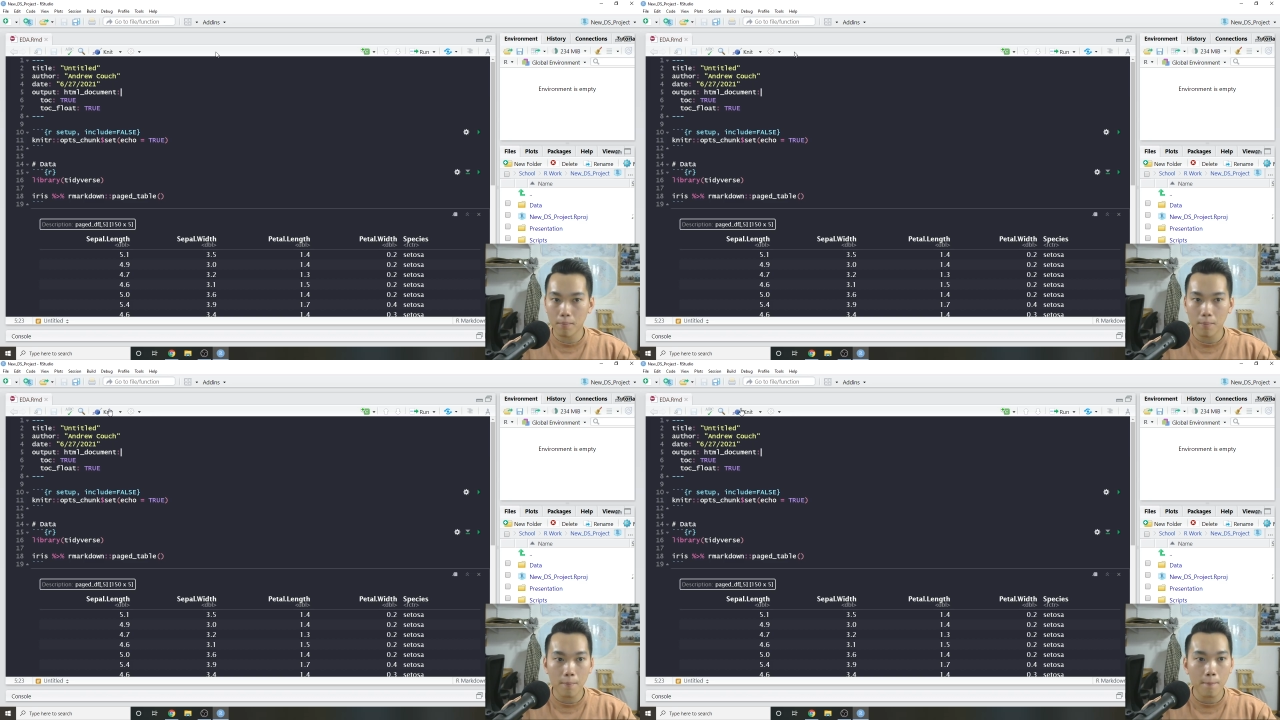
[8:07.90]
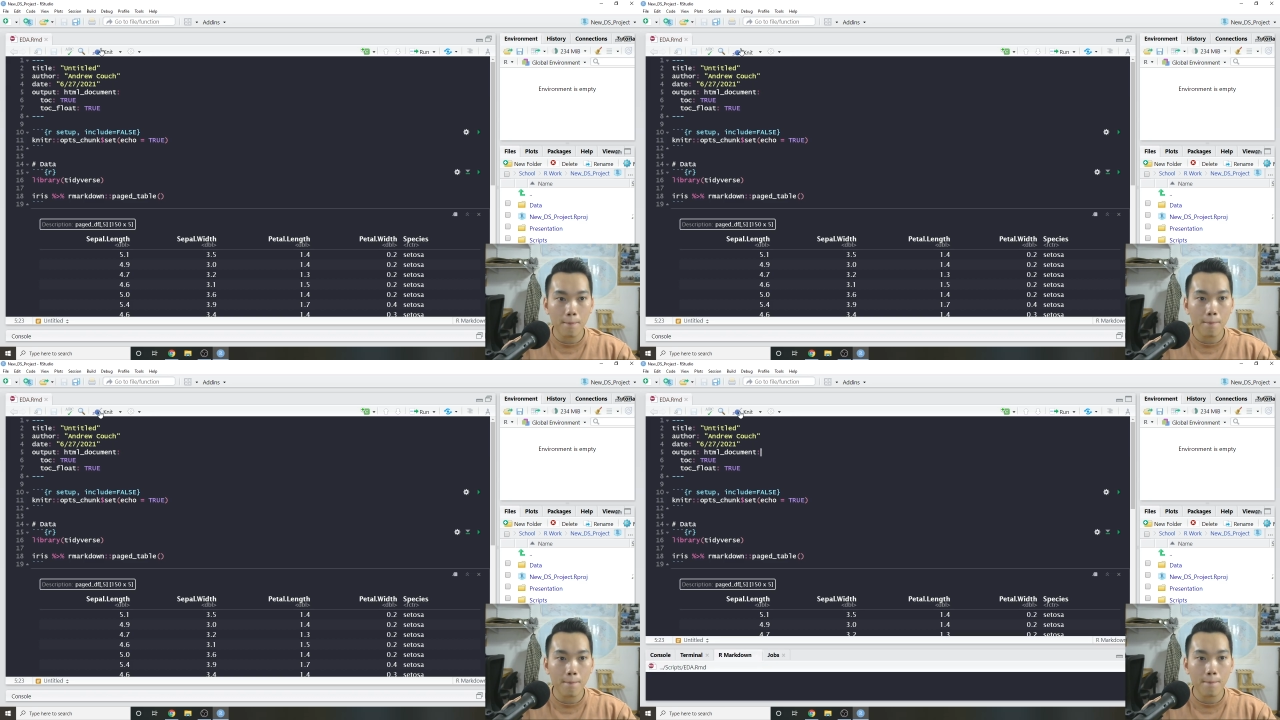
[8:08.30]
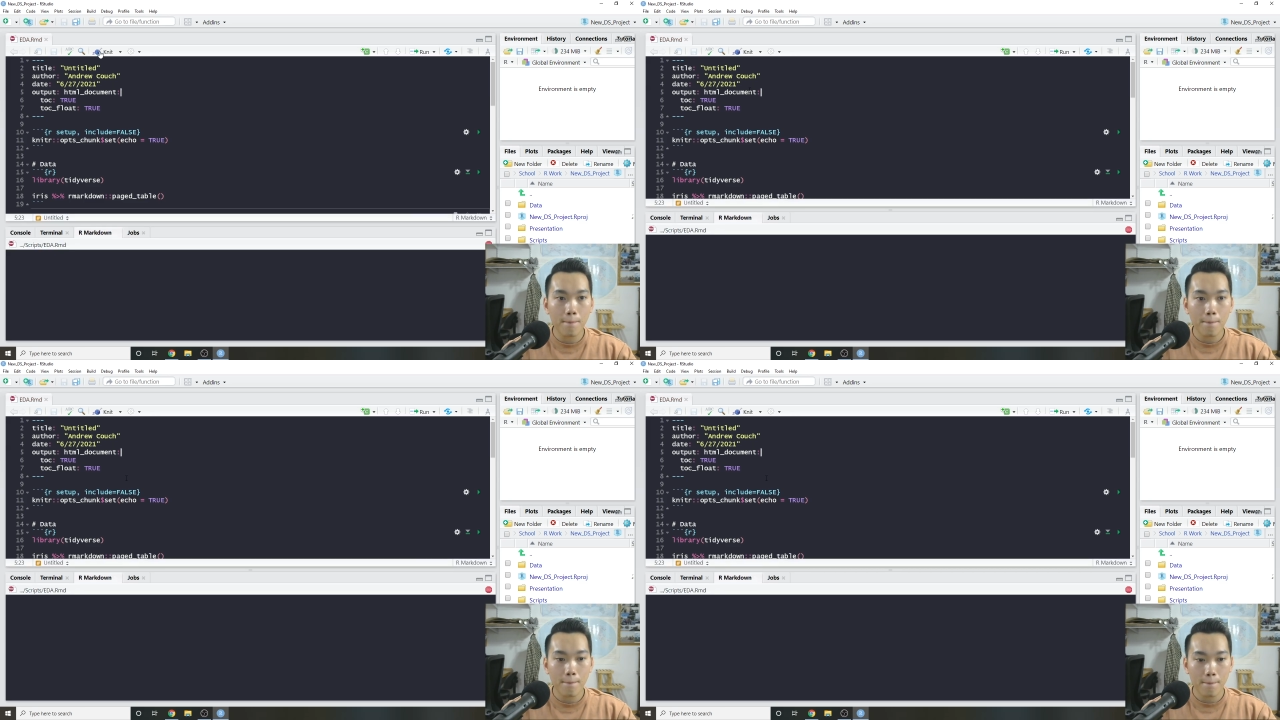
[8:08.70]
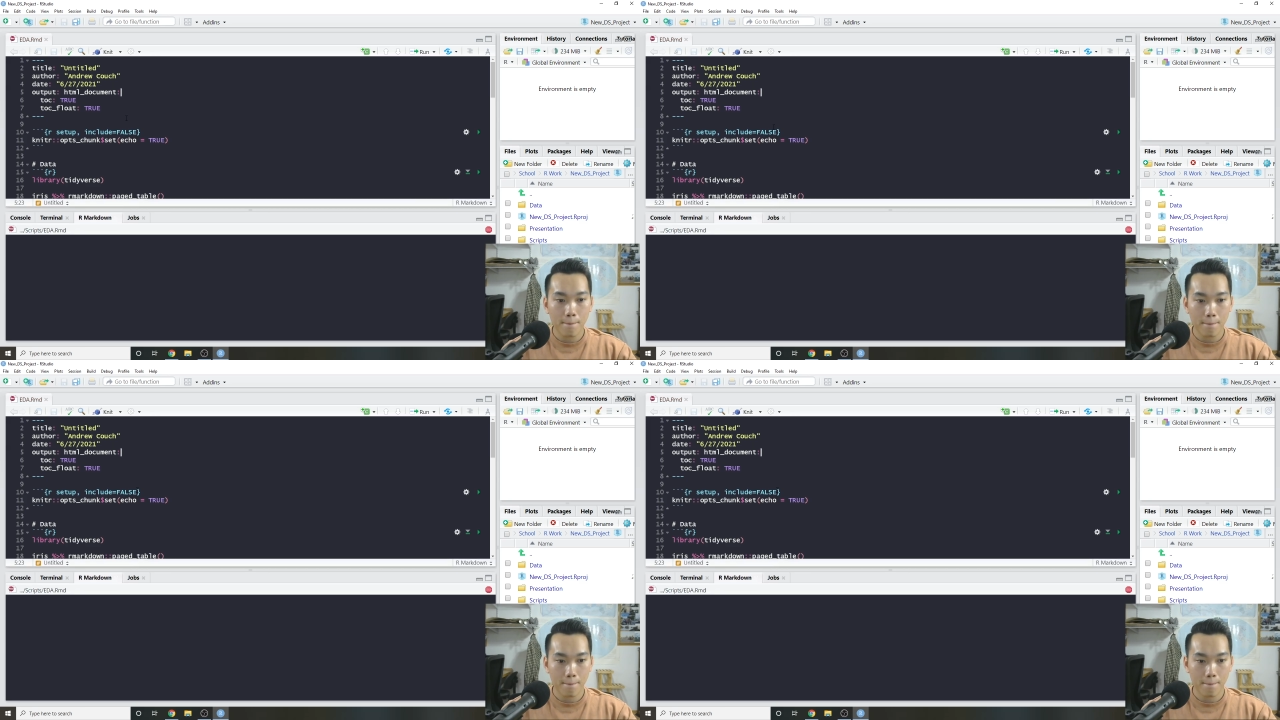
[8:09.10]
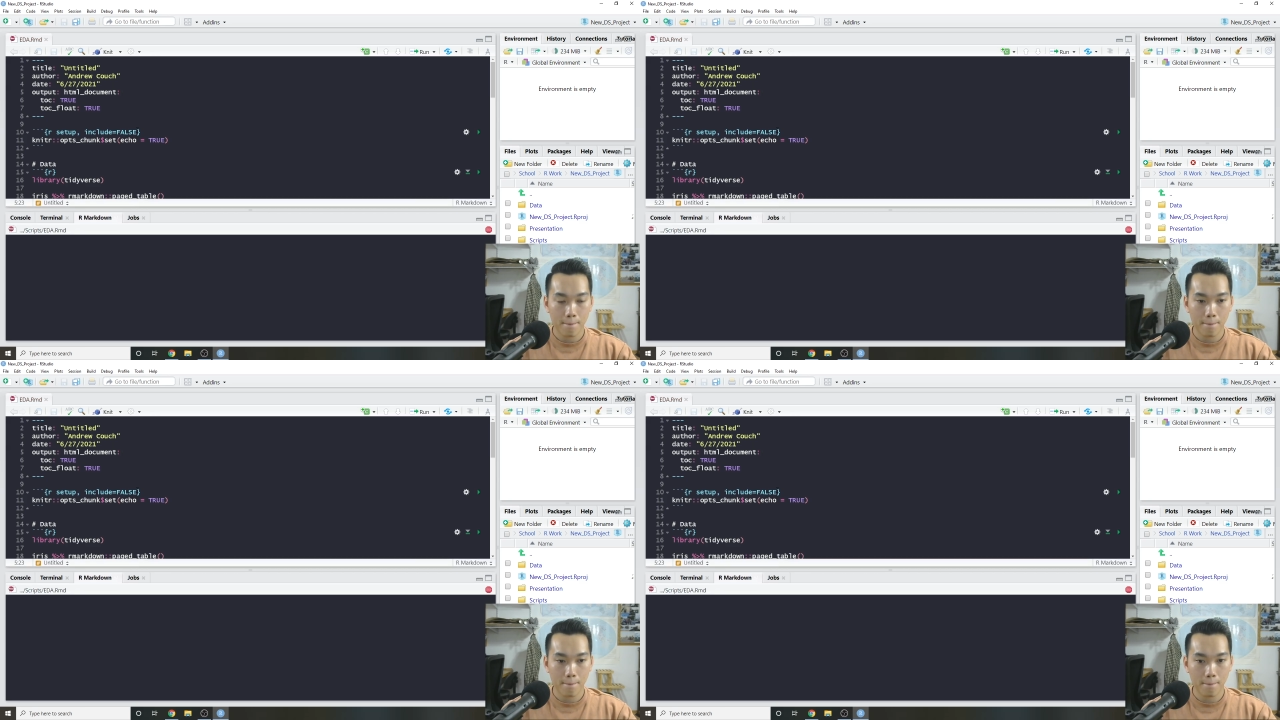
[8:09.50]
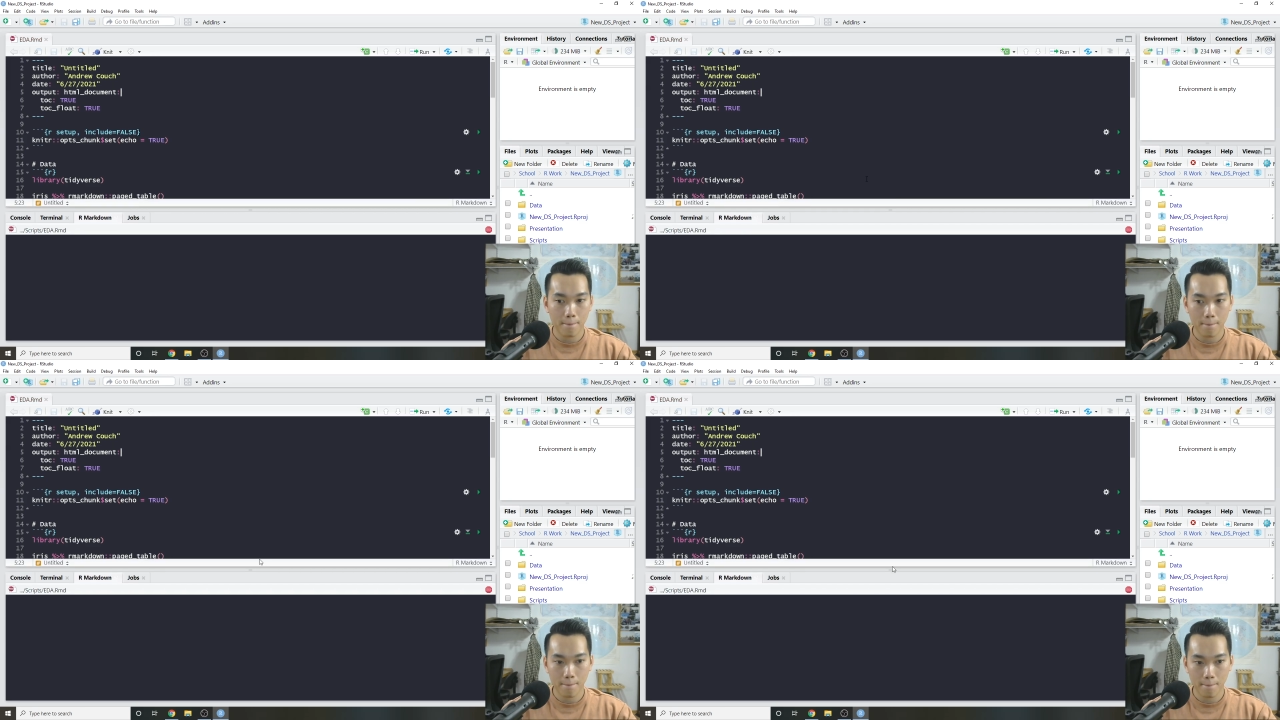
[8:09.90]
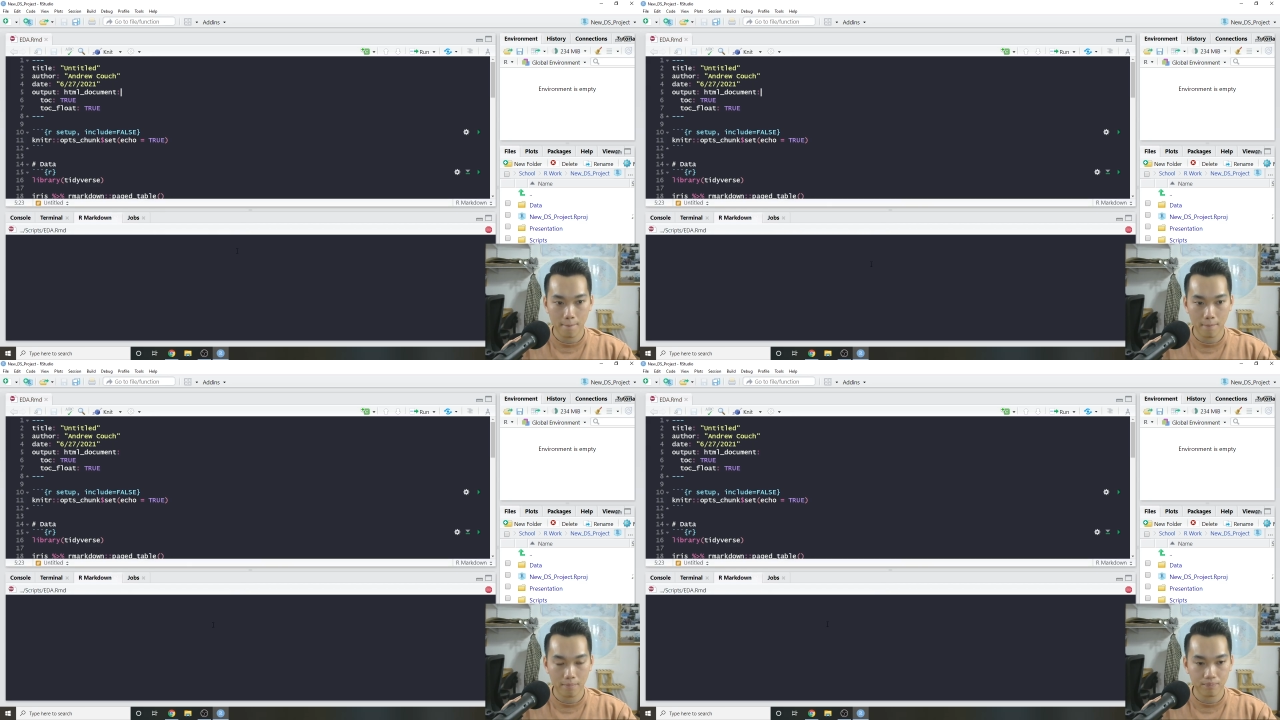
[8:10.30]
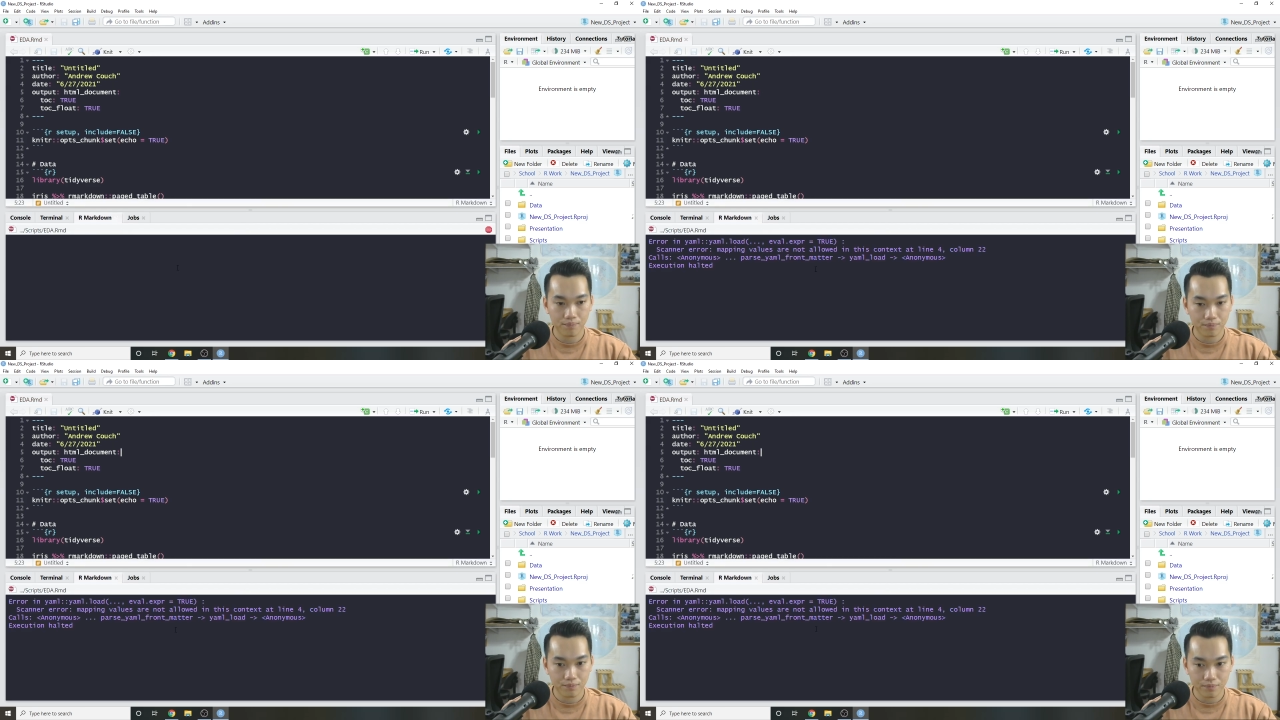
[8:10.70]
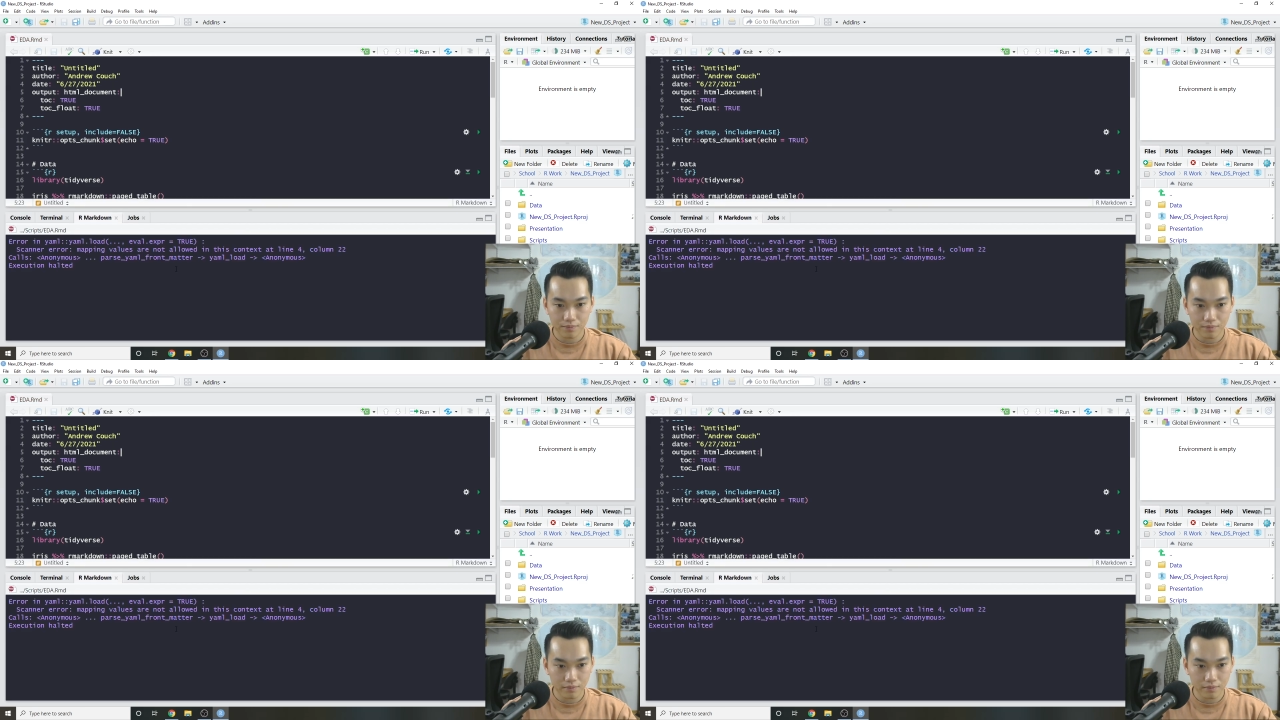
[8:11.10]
No one is speaking in this clip.